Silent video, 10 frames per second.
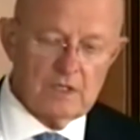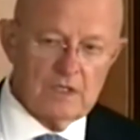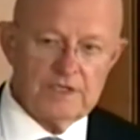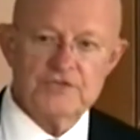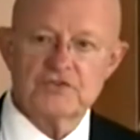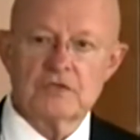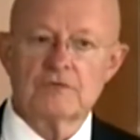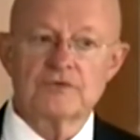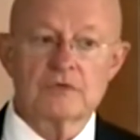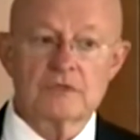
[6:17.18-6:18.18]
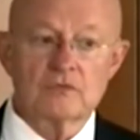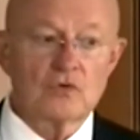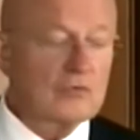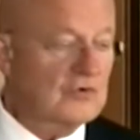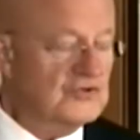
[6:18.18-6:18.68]
And he served during
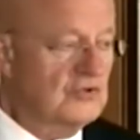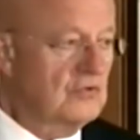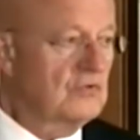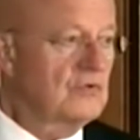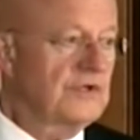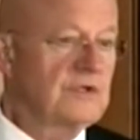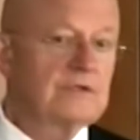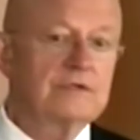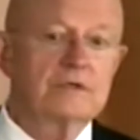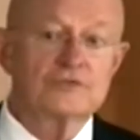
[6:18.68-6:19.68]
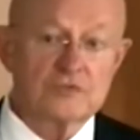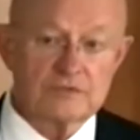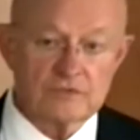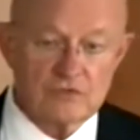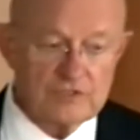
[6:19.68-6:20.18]
World War II and
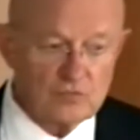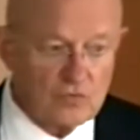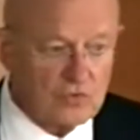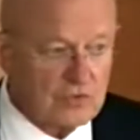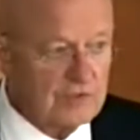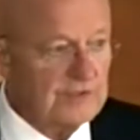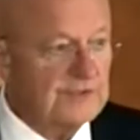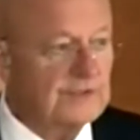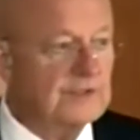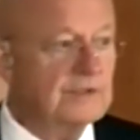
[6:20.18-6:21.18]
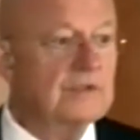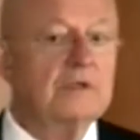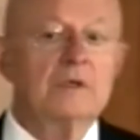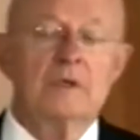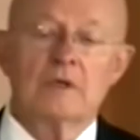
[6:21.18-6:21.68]
during the Korean War, and then
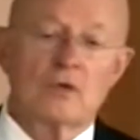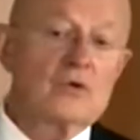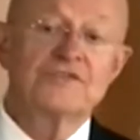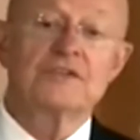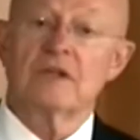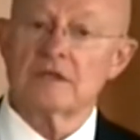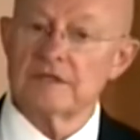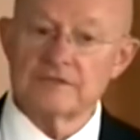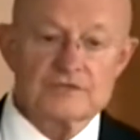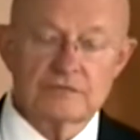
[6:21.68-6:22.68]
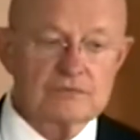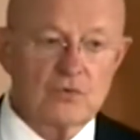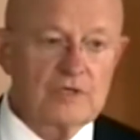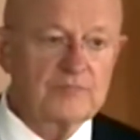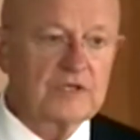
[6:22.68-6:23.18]
coincidentally, is
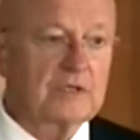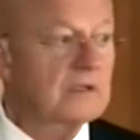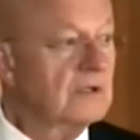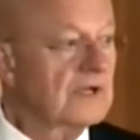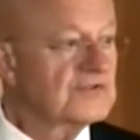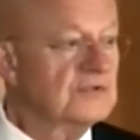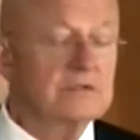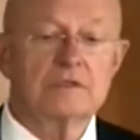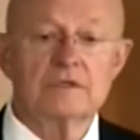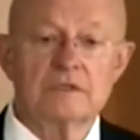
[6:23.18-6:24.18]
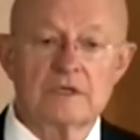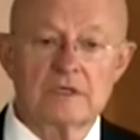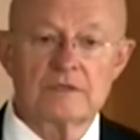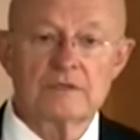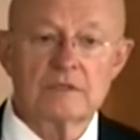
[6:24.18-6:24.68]
quite by accident, he and
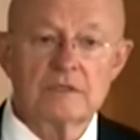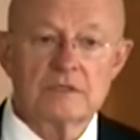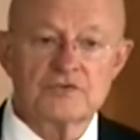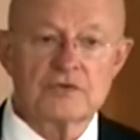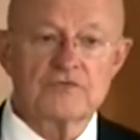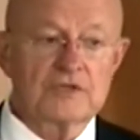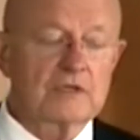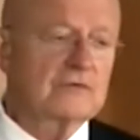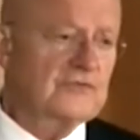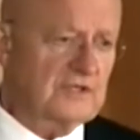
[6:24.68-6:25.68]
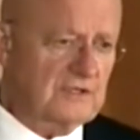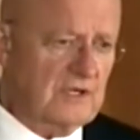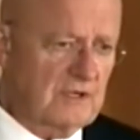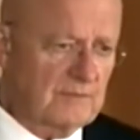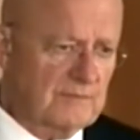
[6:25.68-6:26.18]
I served together in
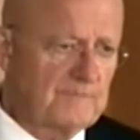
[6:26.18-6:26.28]
Vietnam